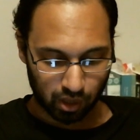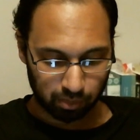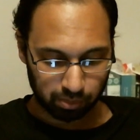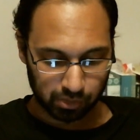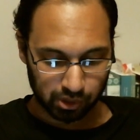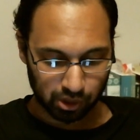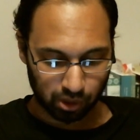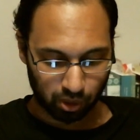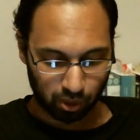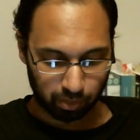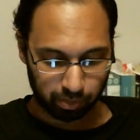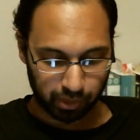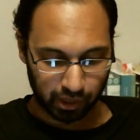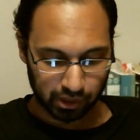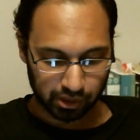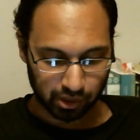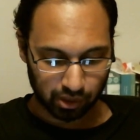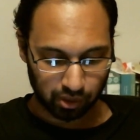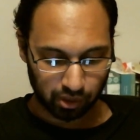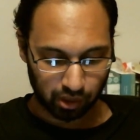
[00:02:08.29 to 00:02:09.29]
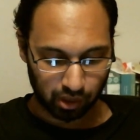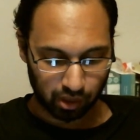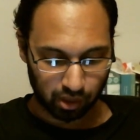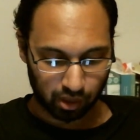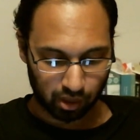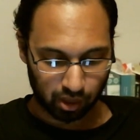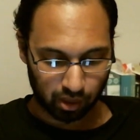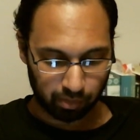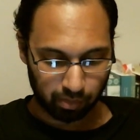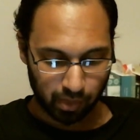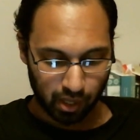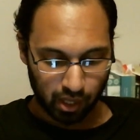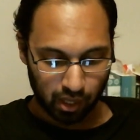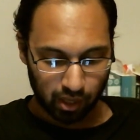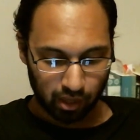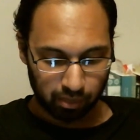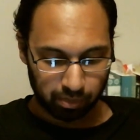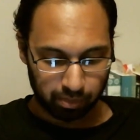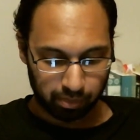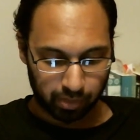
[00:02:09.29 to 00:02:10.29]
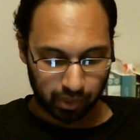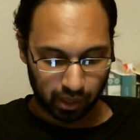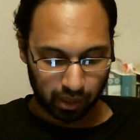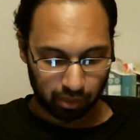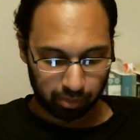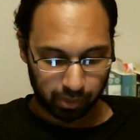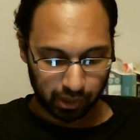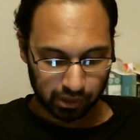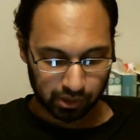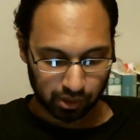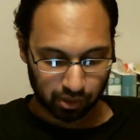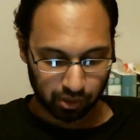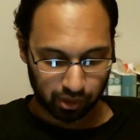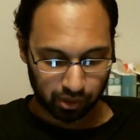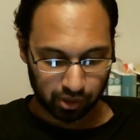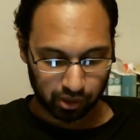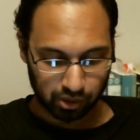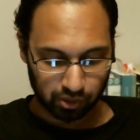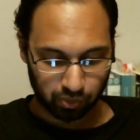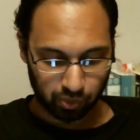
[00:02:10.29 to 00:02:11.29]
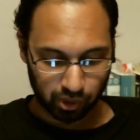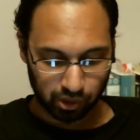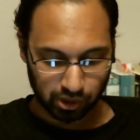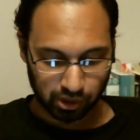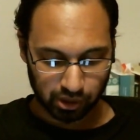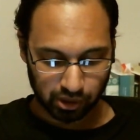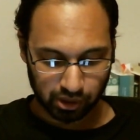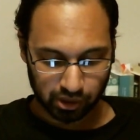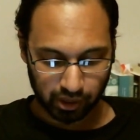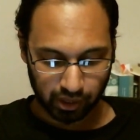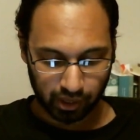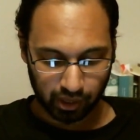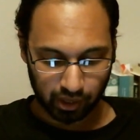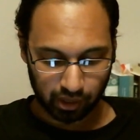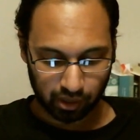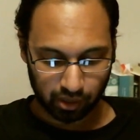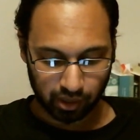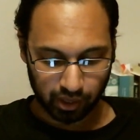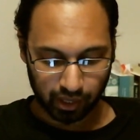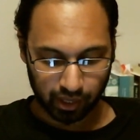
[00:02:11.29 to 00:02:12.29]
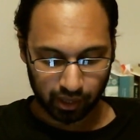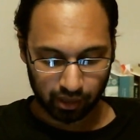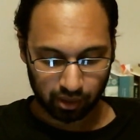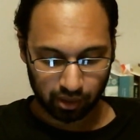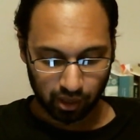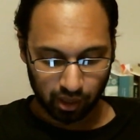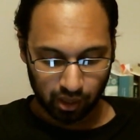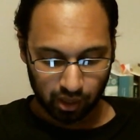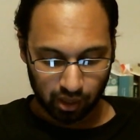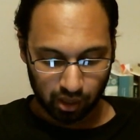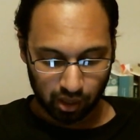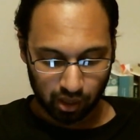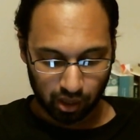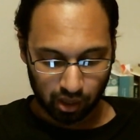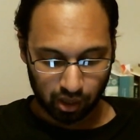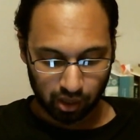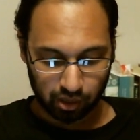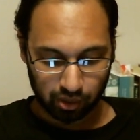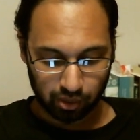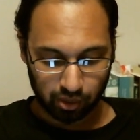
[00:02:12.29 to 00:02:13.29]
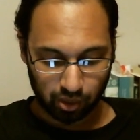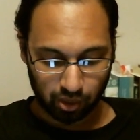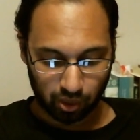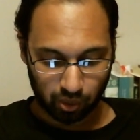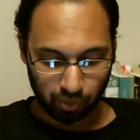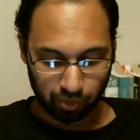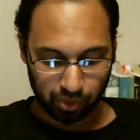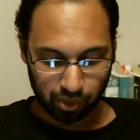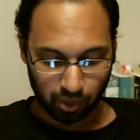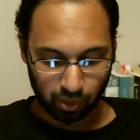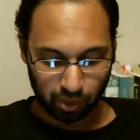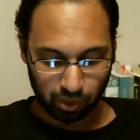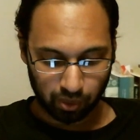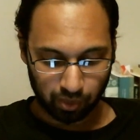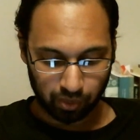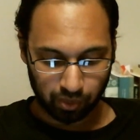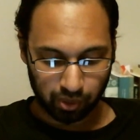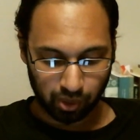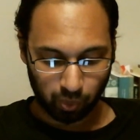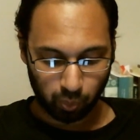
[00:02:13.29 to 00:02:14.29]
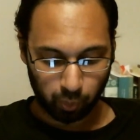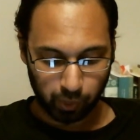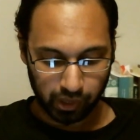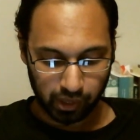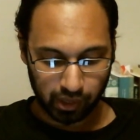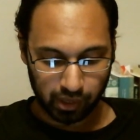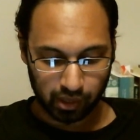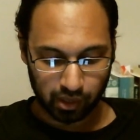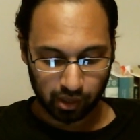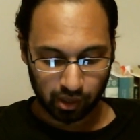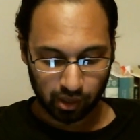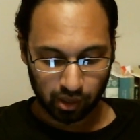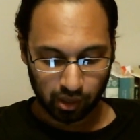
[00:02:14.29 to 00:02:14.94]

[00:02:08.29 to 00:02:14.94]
So basically, this verse is saying that the weak,